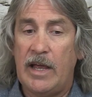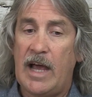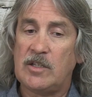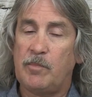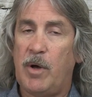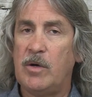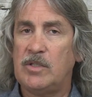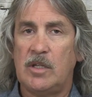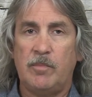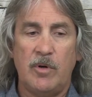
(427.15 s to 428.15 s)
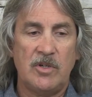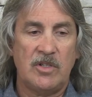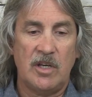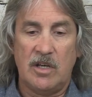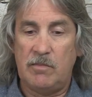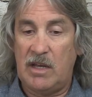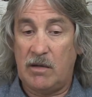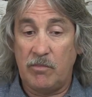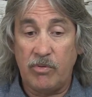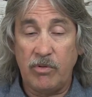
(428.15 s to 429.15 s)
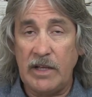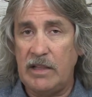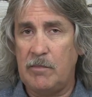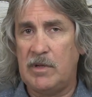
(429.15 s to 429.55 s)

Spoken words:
as opposed to the person that could be completely